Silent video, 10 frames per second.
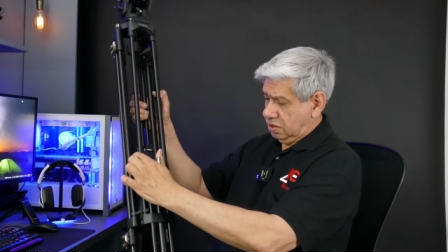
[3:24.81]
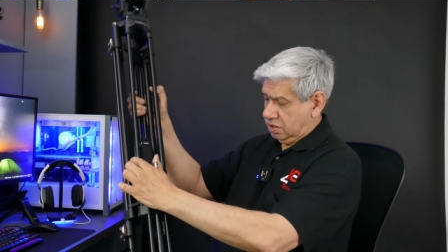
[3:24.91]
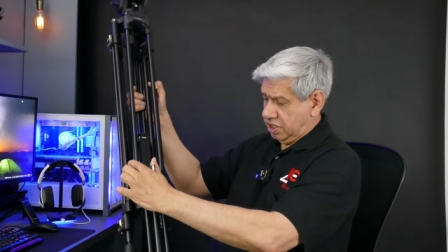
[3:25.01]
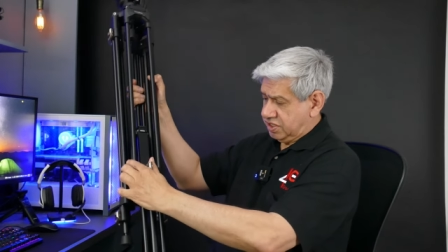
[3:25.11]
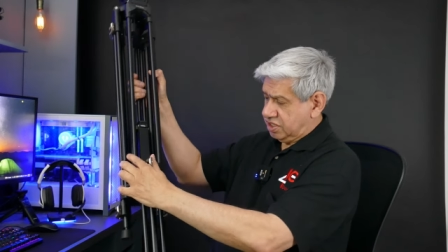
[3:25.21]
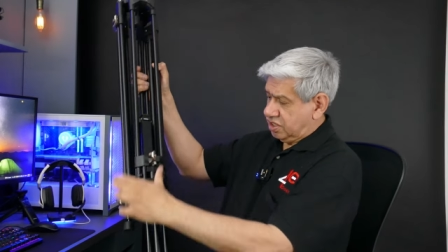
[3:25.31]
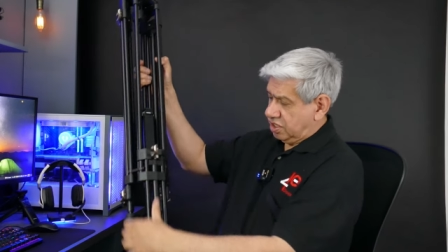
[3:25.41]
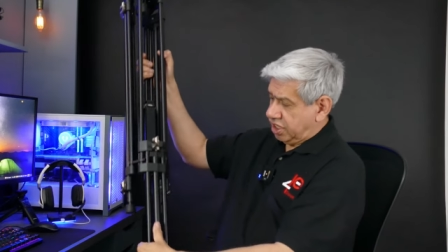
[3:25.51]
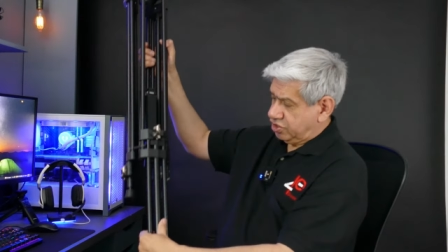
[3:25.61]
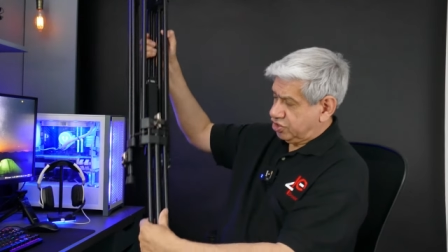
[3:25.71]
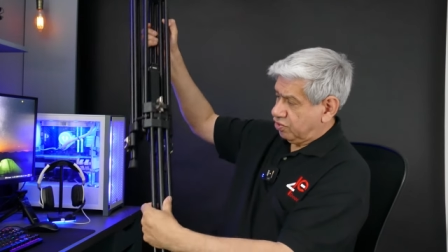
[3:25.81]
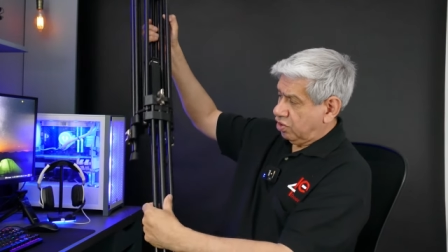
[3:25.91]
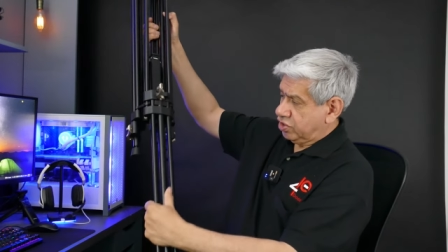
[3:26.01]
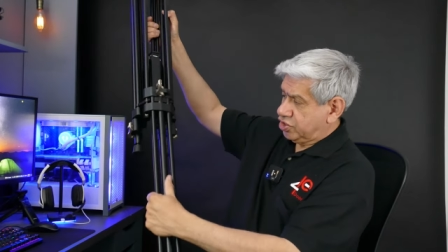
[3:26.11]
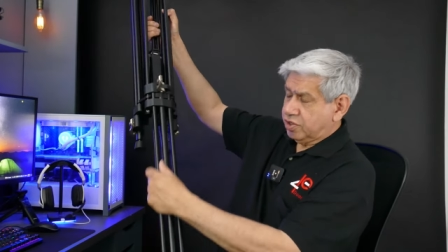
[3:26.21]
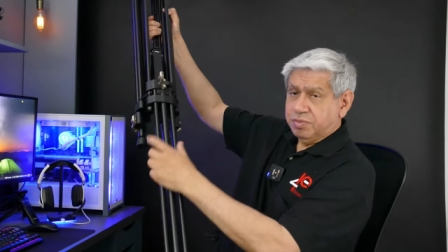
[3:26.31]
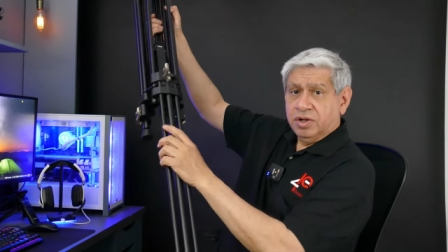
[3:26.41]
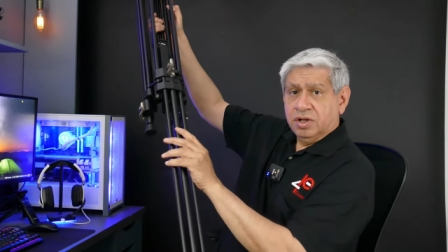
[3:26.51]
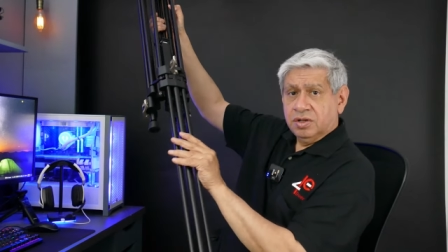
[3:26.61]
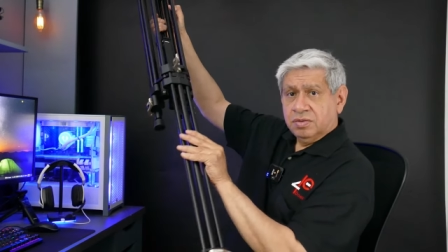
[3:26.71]
So that's a nice strong
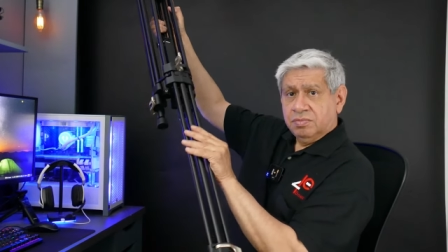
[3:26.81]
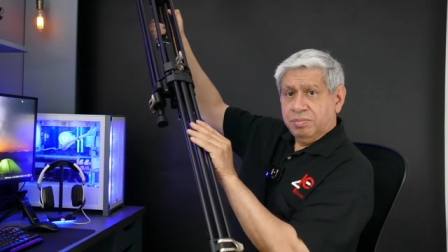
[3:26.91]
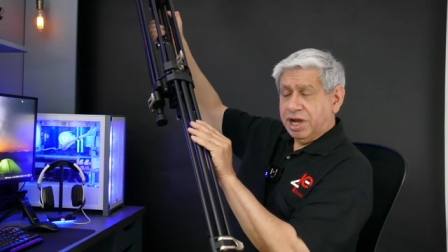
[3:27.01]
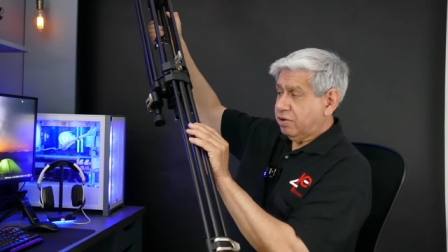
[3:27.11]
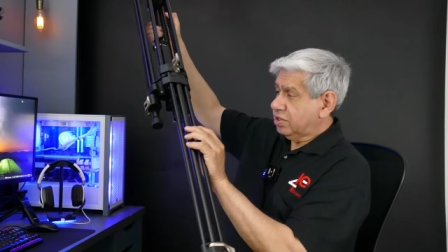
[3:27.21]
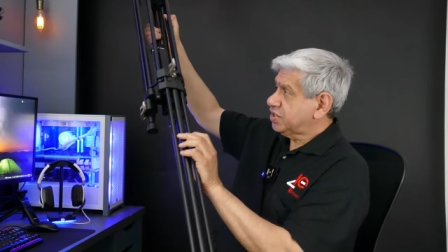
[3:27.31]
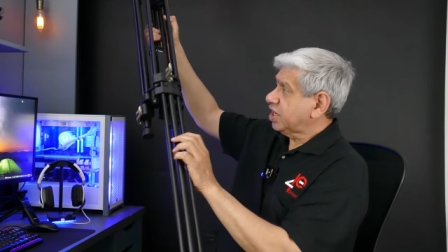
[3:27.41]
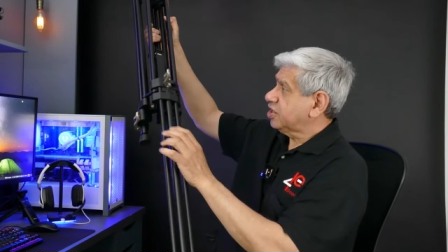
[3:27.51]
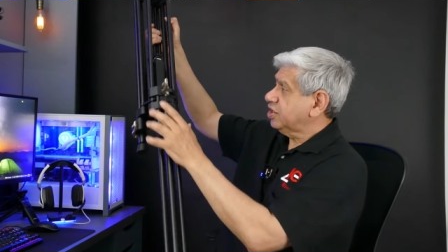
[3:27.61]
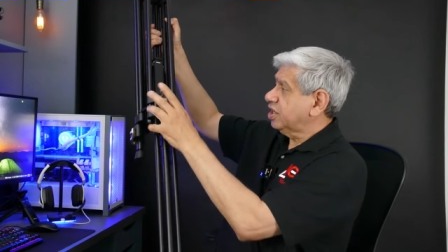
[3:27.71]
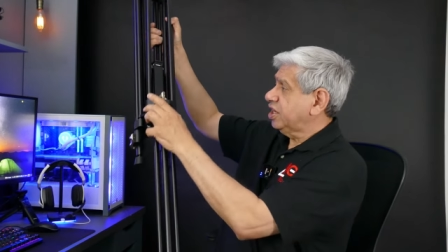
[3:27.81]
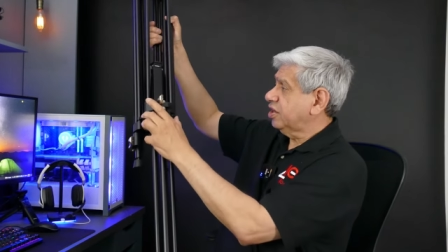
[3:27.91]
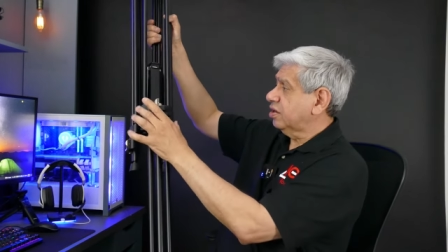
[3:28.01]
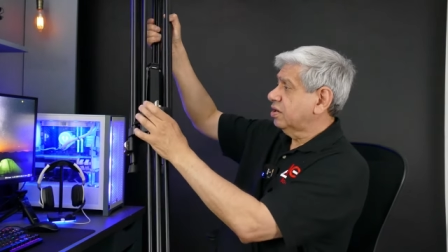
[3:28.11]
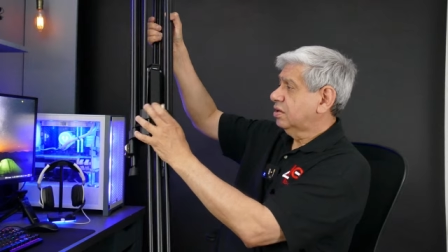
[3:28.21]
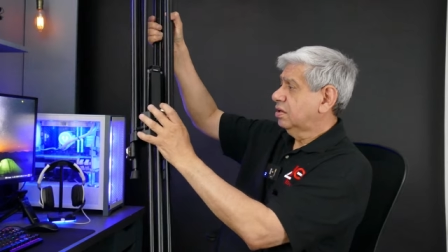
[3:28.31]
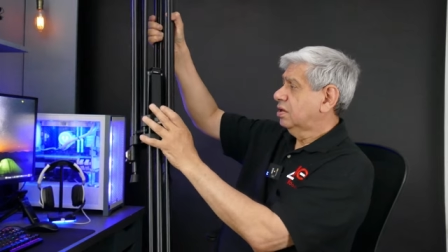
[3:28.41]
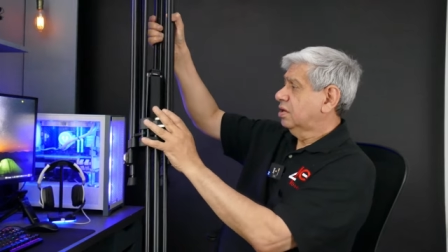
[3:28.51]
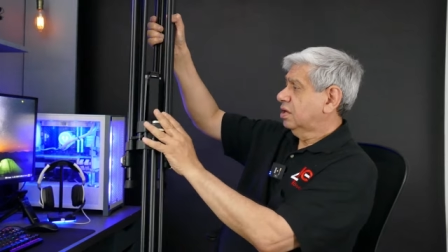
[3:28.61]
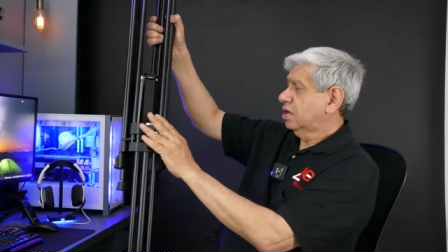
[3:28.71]
triple barrel section here.
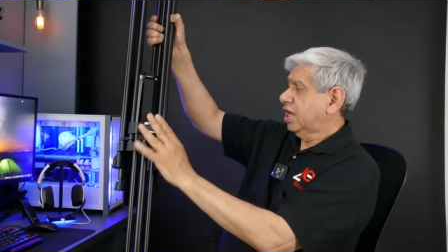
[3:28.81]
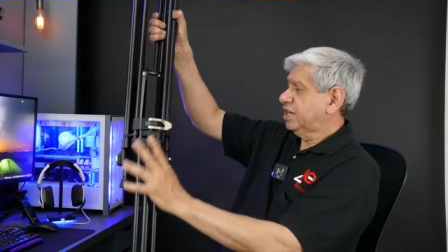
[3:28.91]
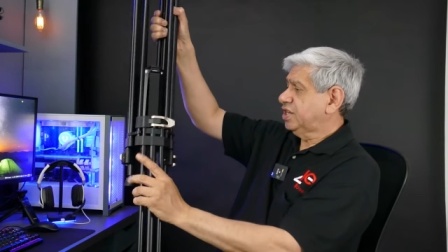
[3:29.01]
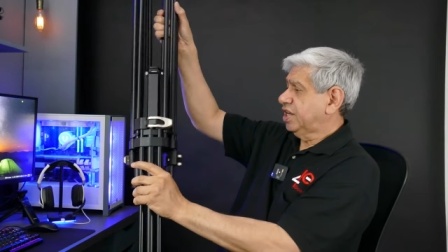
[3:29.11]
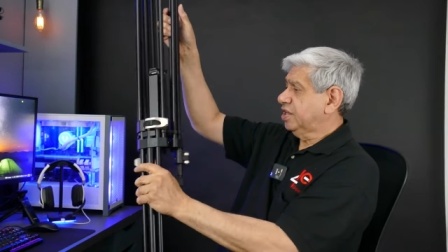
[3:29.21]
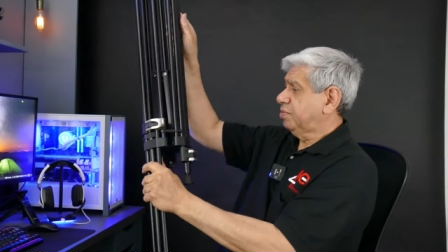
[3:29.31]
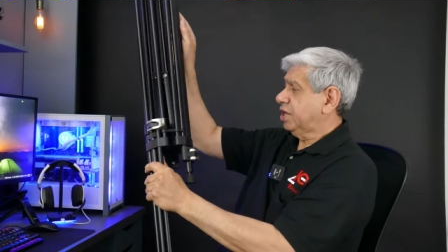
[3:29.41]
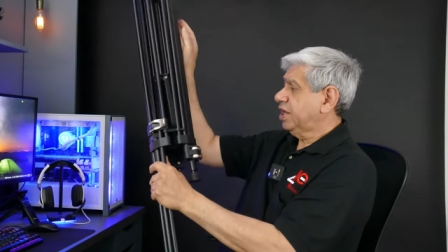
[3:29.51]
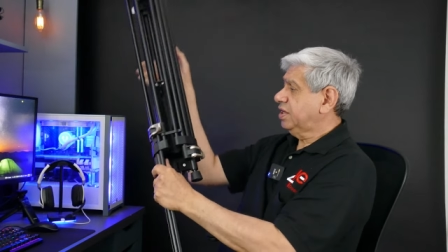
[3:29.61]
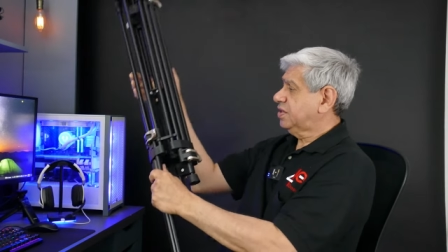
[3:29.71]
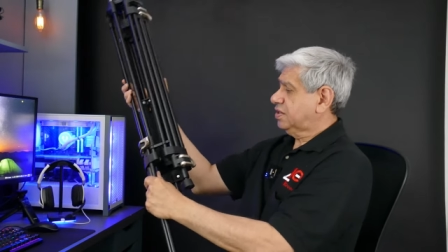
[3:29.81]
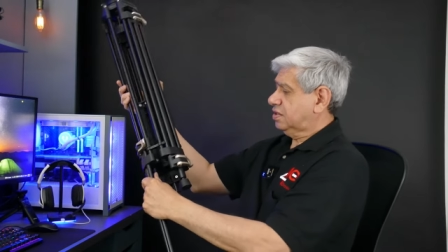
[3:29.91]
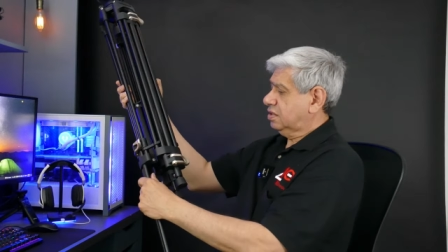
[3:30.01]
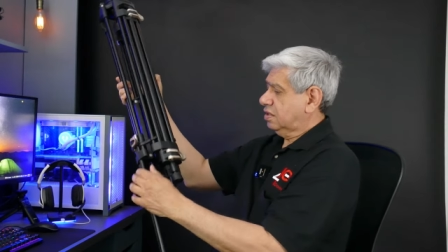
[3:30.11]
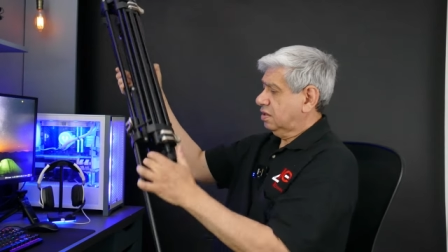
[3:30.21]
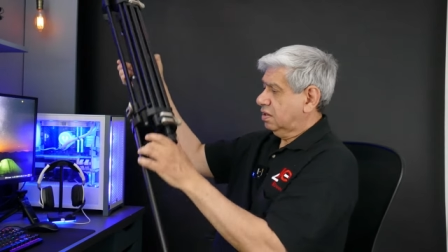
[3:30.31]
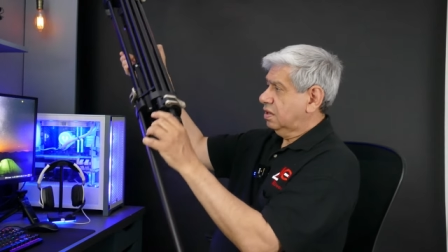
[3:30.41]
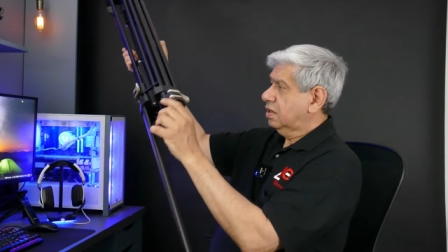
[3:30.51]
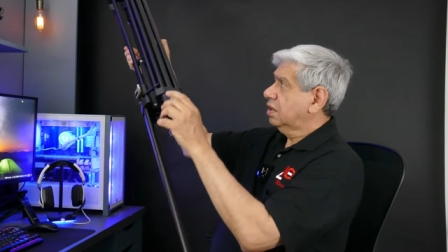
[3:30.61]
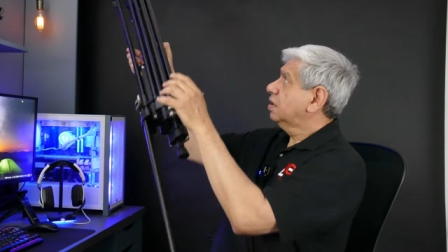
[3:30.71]
Latch it into place.
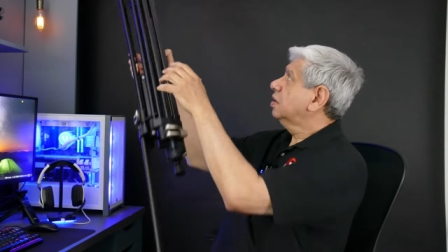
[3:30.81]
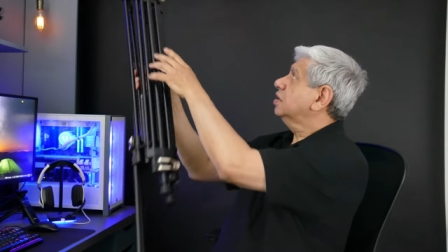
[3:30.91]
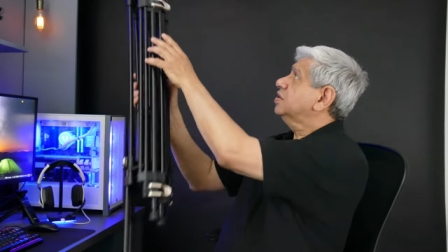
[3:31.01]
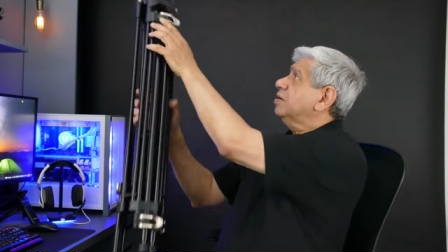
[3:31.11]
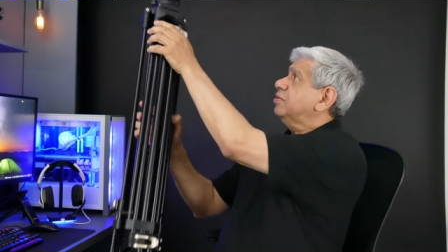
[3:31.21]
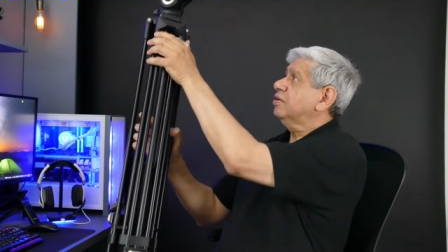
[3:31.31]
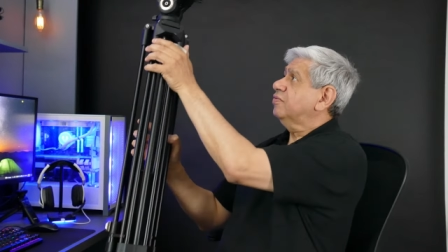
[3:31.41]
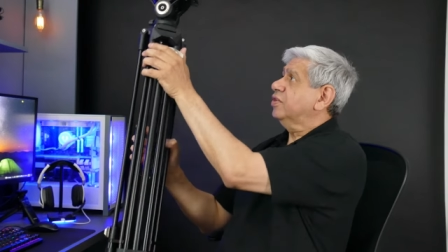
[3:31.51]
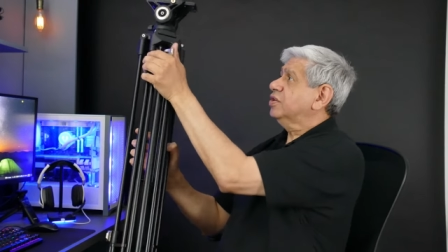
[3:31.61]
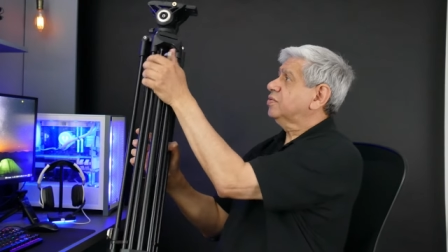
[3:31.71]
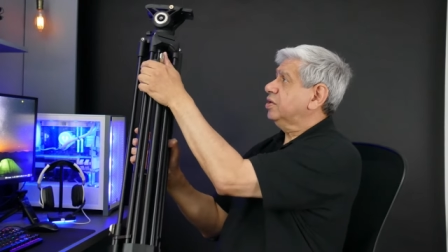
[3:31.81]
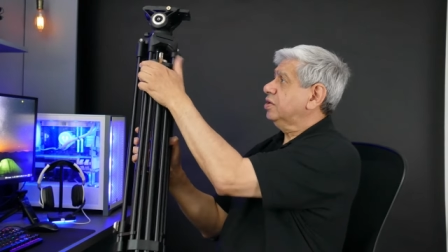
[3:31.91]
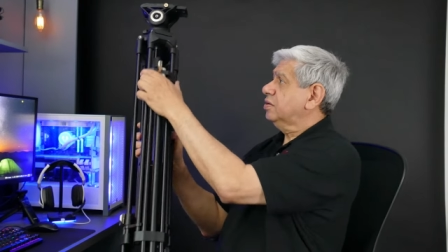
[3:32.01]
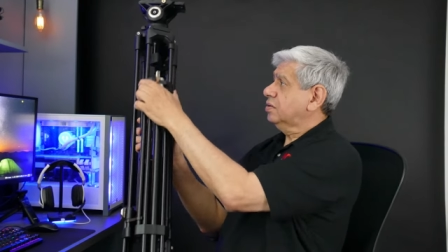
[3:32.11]
The same thing for this one